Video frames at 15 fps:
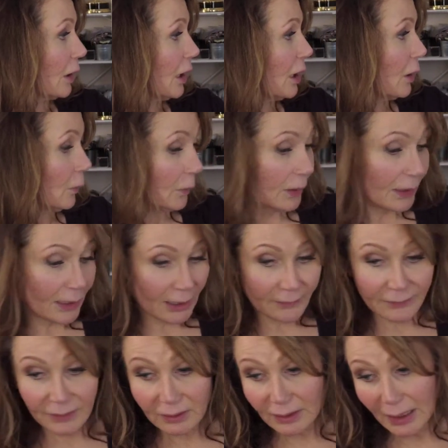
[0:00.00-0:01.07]
We're going to have
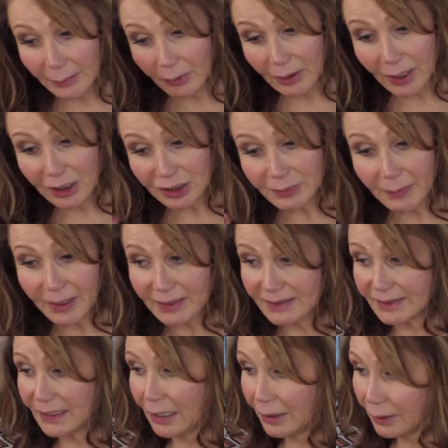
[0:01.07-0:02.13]
the Glamour Lash
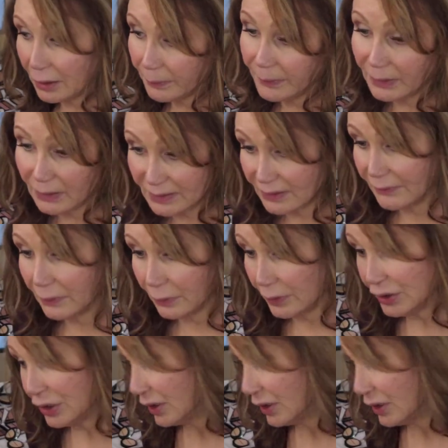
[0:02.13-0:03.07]
Mascara, because of course